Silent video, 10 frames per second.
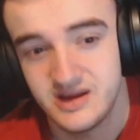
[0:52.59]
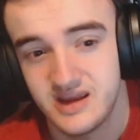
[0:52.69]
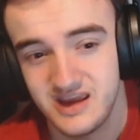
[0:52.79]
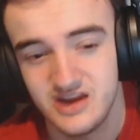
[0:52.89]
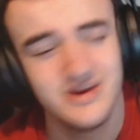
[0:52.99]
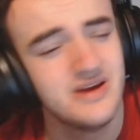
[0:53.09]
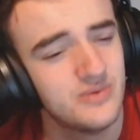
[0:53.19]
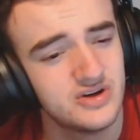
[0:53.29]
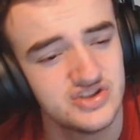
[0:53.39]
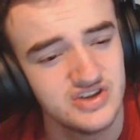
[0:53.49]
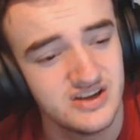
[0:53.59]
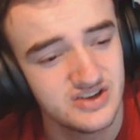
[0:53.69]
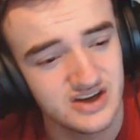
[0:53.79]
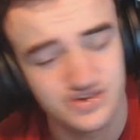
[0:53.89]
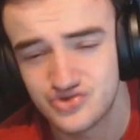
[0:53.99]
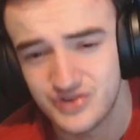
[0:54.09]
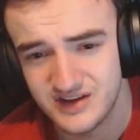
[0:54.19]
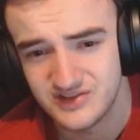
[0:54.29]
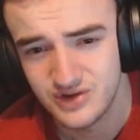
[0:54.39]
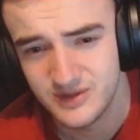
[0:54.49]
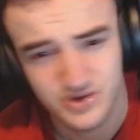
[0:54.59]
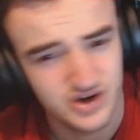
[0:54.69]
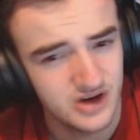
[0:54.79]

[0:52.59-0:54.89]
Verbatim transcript: anyway we're just going to get straight into it we're going to